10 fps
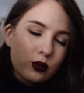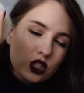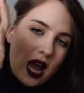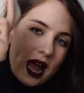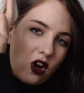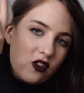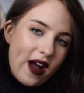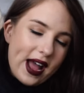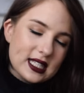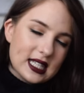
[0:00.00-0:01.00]
which I got
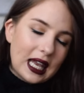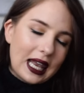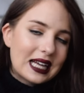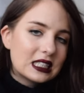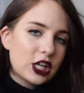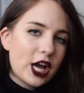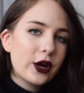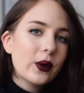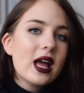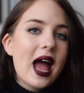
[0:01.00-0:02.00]
via Zalando.